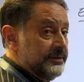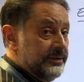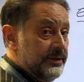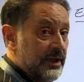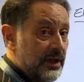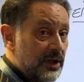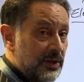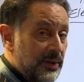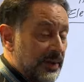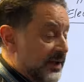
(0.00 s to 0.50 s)

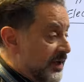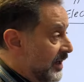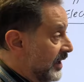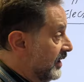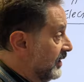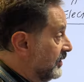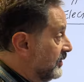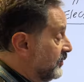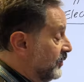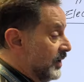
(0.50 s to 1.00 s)
hello
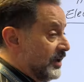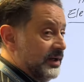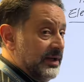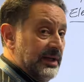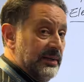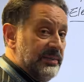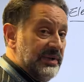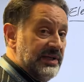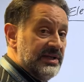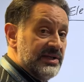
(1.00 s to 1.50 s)
again. Well,
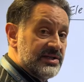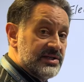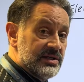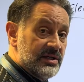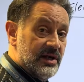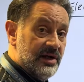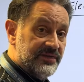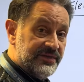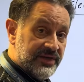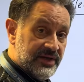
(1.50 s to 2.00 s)
immediately
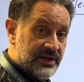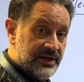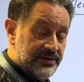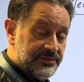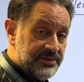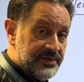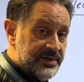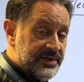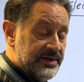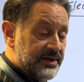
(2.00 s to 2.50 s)
after
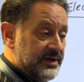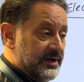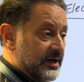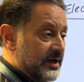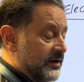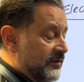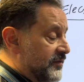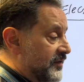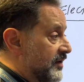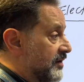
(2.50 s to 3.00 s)

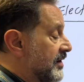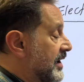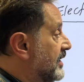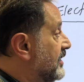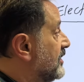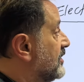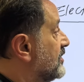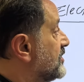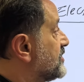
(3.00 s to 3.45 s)
free radical